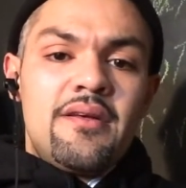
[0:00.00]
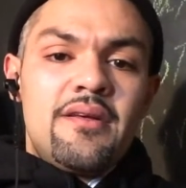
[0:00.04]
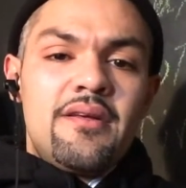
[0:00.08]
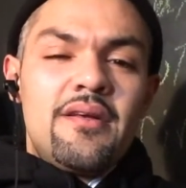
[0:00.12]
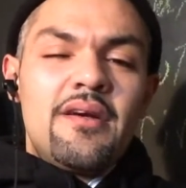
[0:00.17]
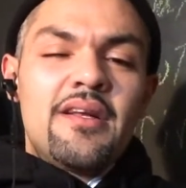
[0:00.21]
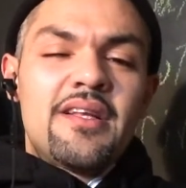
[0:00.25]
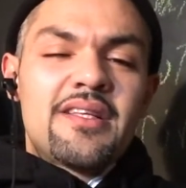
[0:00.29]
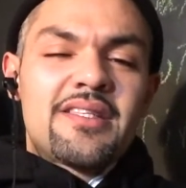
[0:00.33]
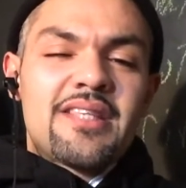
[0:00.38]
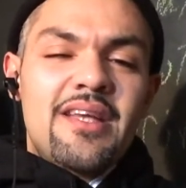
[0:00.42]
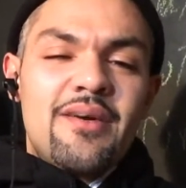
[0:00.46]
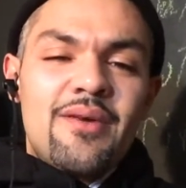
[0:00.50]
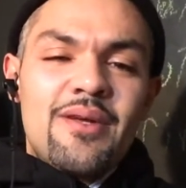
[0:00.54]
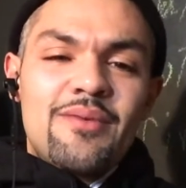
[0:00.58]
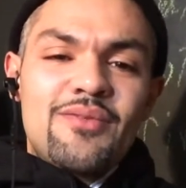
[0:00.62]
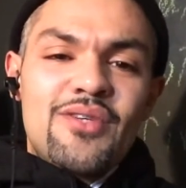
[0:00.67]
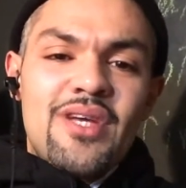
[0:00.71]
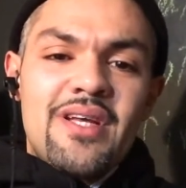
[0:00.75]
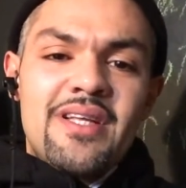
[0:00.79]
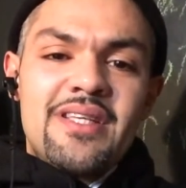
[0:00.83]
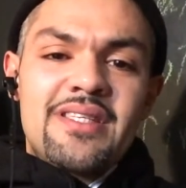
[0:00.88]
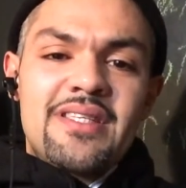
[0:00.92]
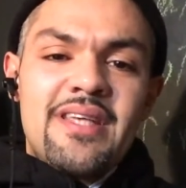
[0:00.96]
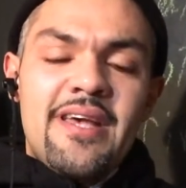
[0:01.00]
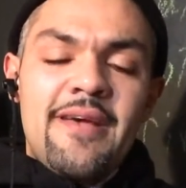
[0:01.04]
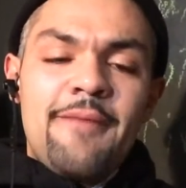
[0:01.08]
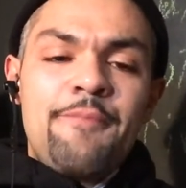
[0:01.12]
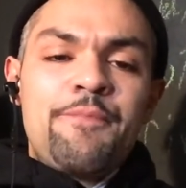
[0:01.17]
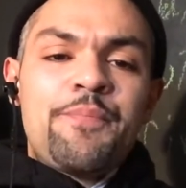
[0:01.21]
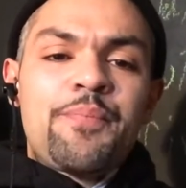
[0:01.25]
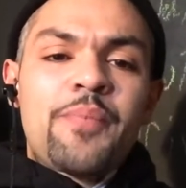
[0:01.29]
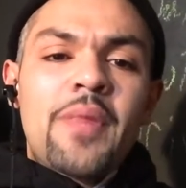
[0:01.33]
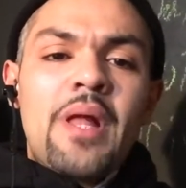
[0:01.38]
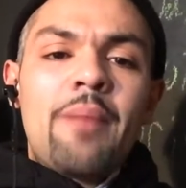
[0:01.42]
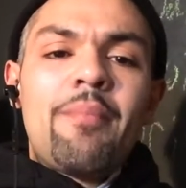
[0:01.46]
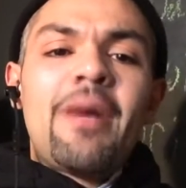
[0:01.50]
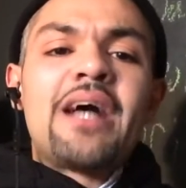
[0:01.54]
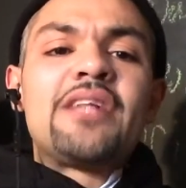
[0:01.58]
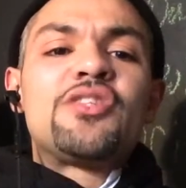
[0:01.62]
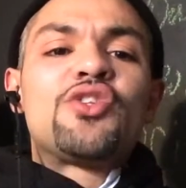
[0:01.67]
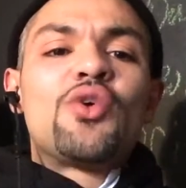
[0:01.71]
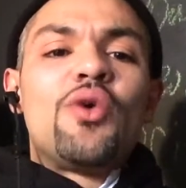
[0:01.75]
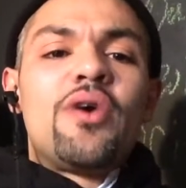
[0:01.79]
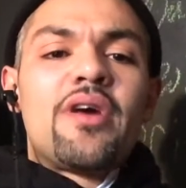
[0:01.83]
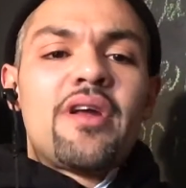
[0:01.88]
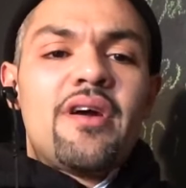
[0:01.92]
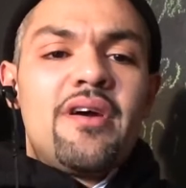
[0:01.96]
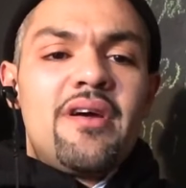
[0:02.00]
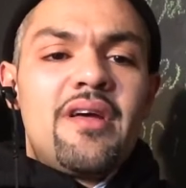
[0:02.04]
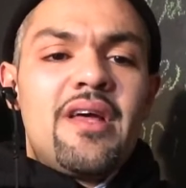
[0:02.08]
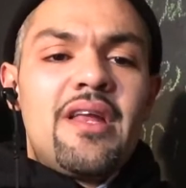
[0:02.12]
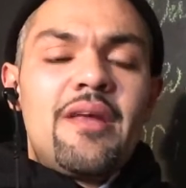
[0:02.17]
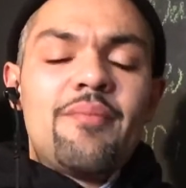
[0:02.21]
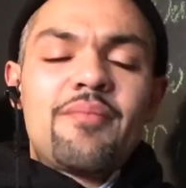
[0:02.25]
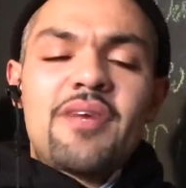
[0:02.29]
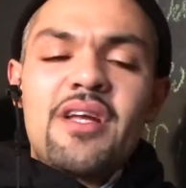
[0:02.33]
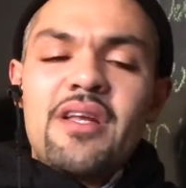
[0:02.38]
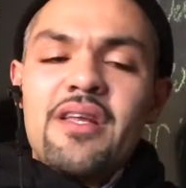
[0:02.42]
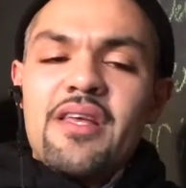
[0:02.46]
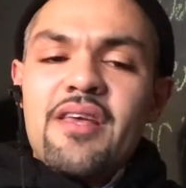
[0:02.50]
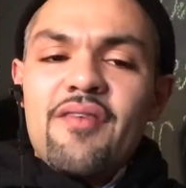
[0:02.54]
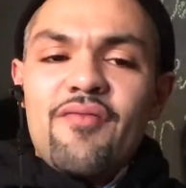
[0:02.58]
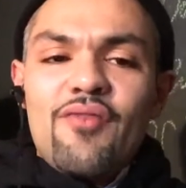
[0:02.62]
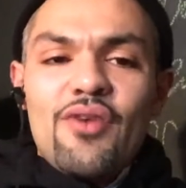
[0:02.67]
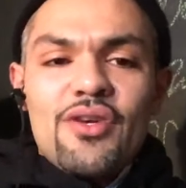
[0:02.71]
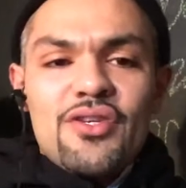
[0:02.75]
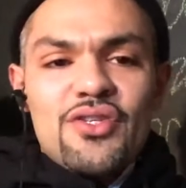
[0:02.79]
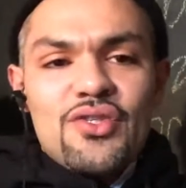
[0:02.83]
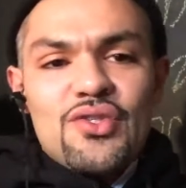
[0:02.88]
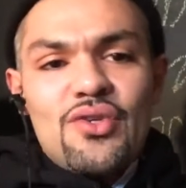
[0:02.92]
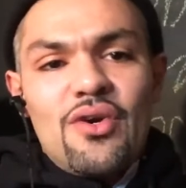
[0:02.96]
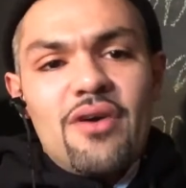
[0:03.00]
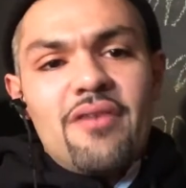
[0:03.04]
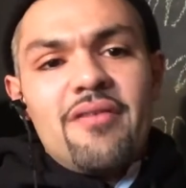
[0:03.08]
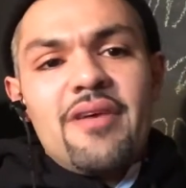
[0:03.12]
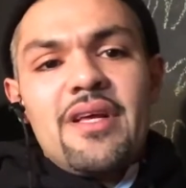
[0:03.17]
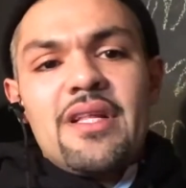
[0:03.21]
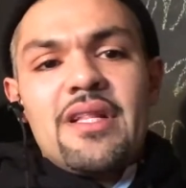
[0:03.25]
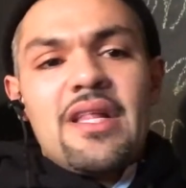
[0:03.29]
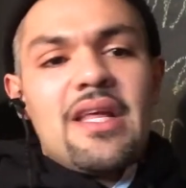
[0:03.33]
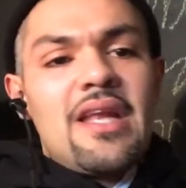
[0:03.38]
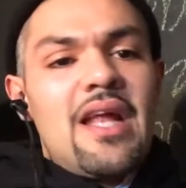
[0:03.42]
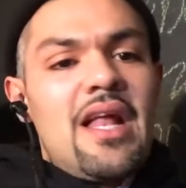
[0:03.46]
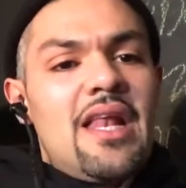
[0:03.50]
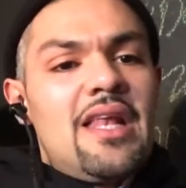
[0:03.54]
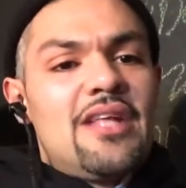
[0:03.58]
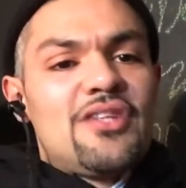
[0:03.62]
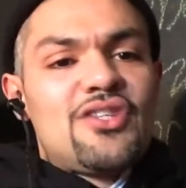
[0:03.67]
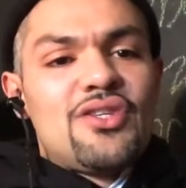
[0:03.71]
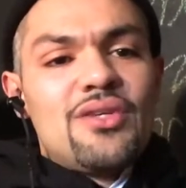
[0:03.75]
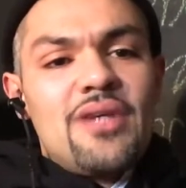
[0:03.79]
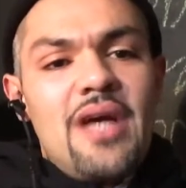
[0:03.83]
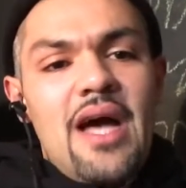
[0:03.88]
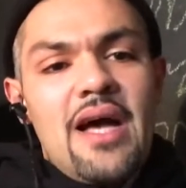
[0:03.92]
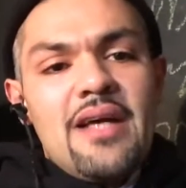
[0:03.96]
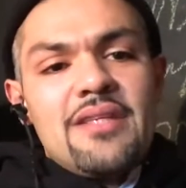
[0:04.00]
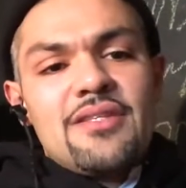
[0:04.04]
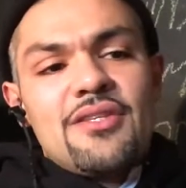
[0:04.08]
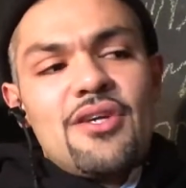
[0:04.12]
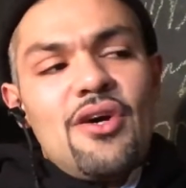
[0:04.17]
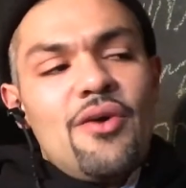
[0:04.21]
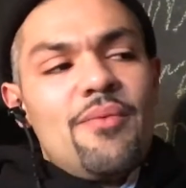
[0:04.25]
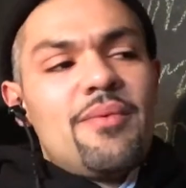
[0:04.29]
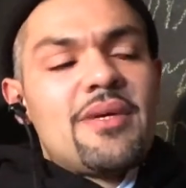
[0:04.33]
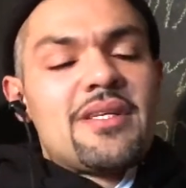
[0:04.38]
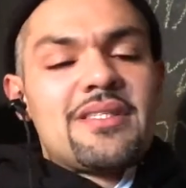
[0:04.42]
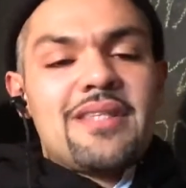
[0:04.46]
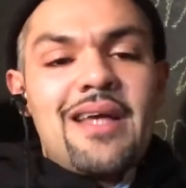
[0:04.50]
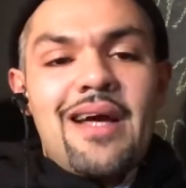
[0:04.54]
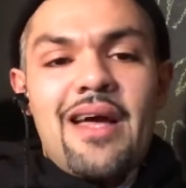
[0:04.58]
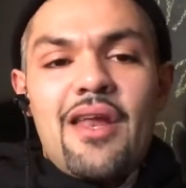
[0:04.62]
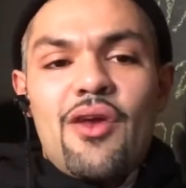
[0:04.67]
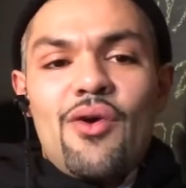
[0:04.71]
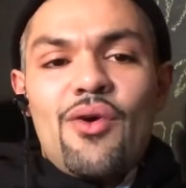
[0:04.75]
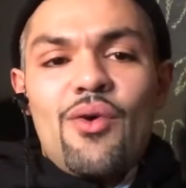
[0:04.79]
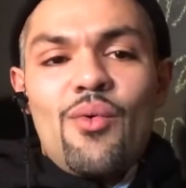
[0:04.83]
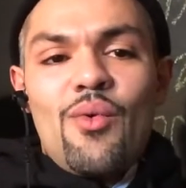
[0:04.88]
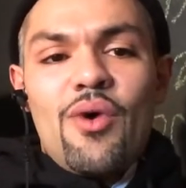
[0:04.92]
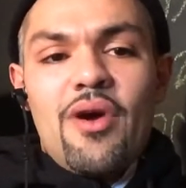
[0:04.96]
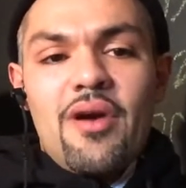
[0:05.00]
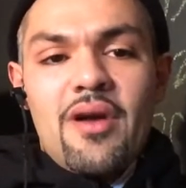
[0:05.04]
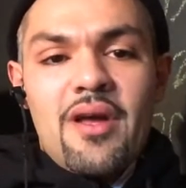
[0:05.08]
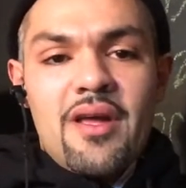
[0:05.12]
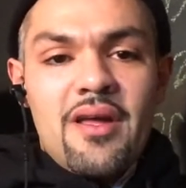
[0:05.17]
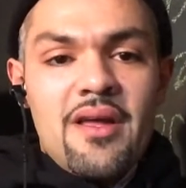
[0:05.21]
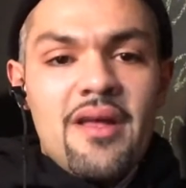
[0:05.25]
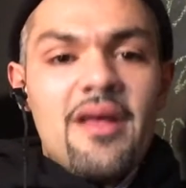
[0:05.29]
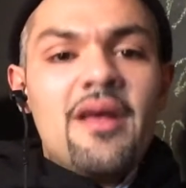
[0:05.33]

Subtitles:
You understand what I'm trying to say? My daughter, and I'm gonna give you a story and then I'll let you guys go because I gotta go to work.